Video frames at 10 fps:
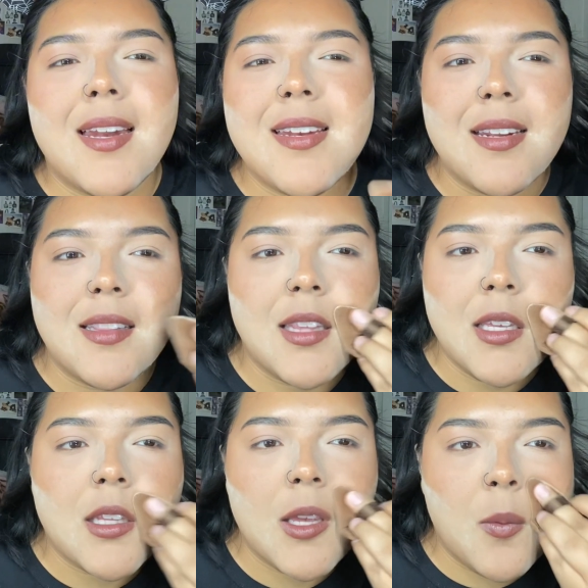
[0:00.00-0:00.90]
didn't
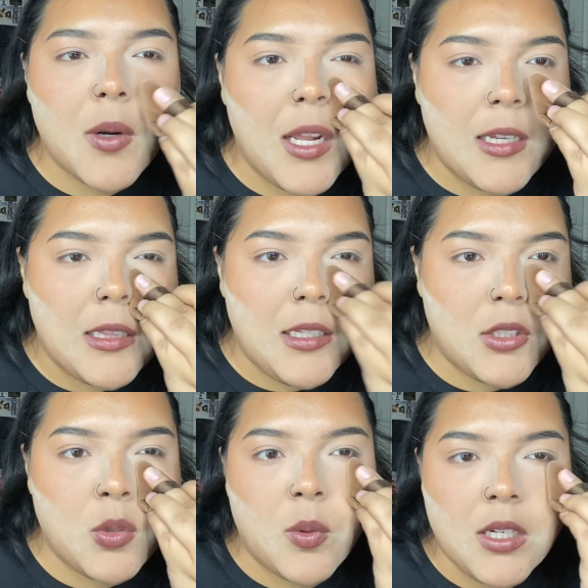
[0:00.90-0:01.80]
think it would like lead
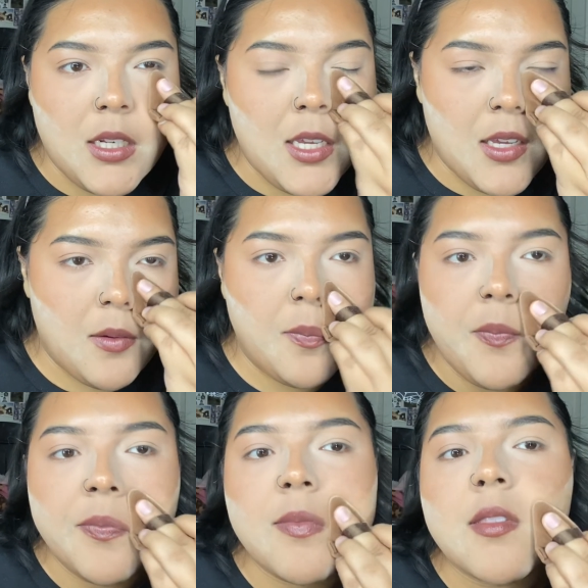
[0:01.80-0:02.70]
to what it did.
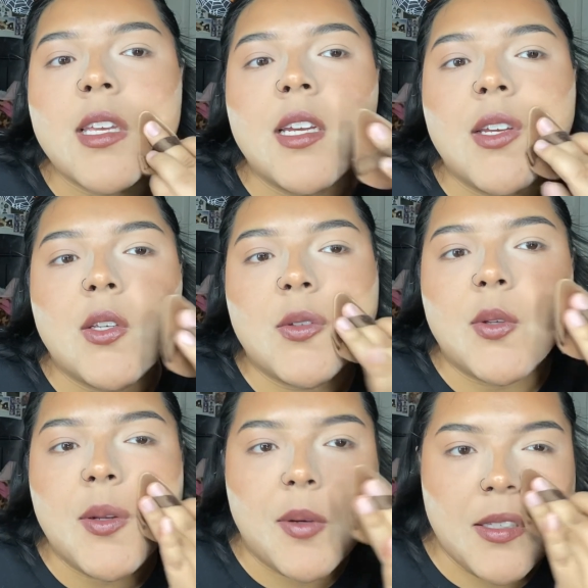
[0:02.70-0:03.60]
So
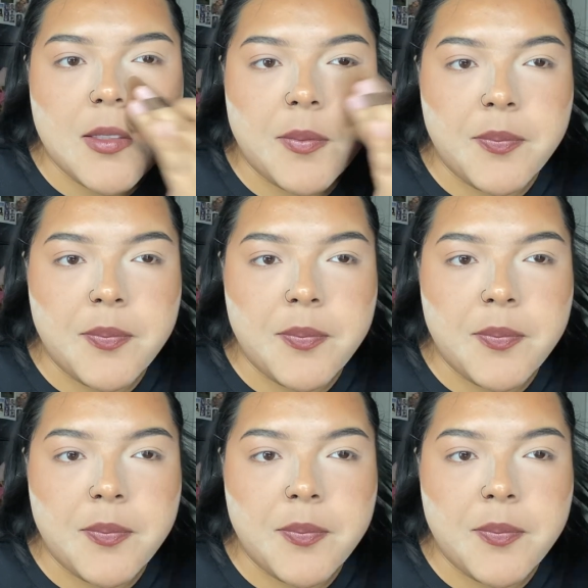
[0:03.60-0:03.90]
anyways,